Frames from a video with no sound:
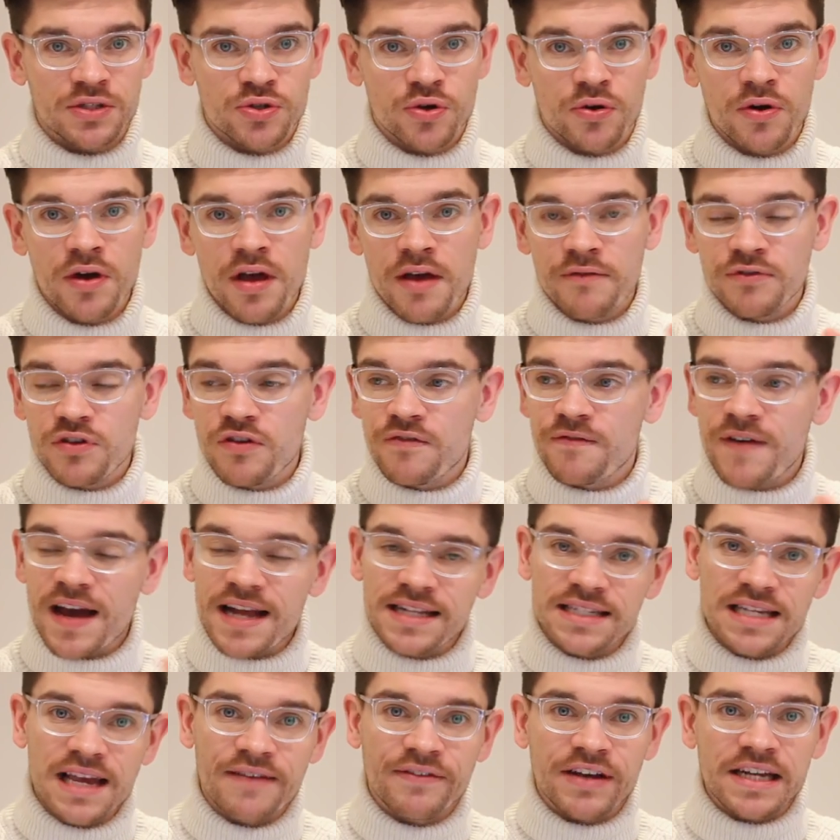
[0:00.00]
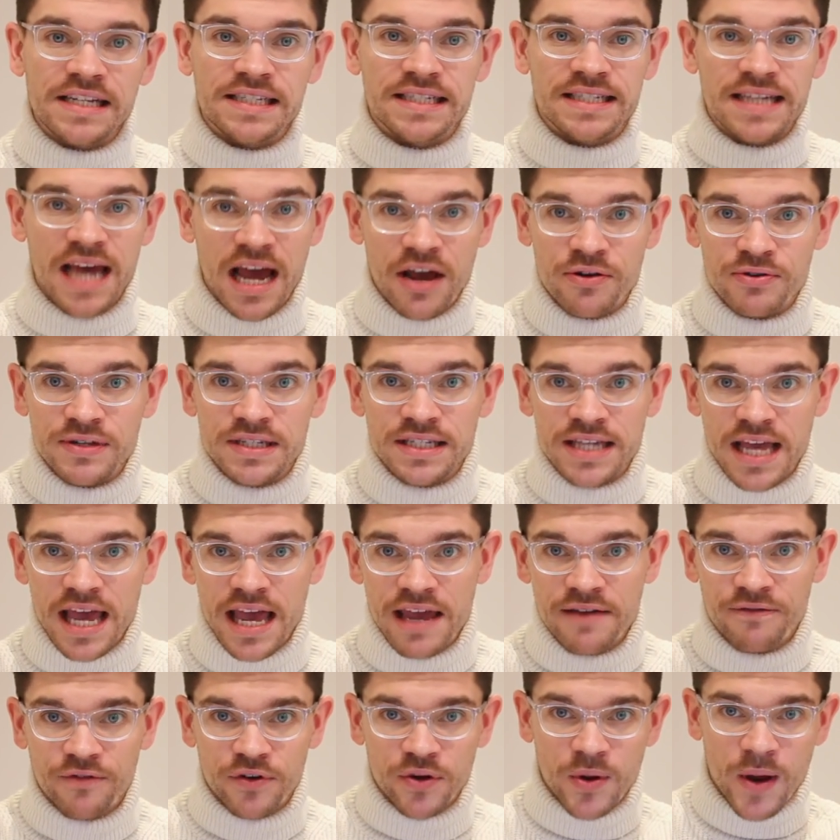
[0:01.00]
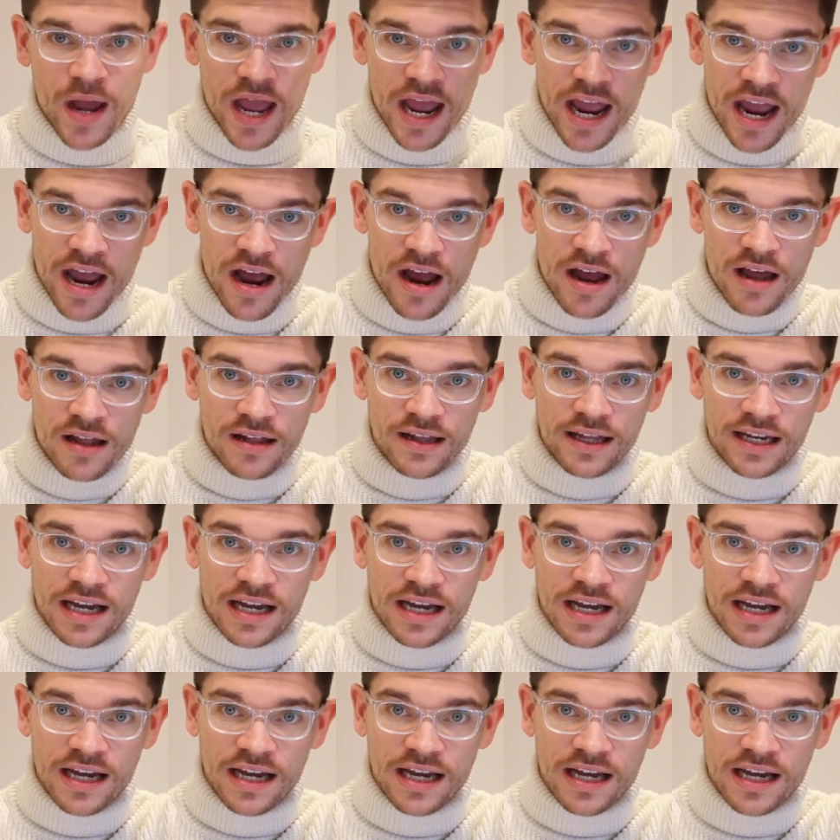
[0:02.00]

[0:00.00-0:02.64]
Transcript: So if you fancy having a down day for your hair,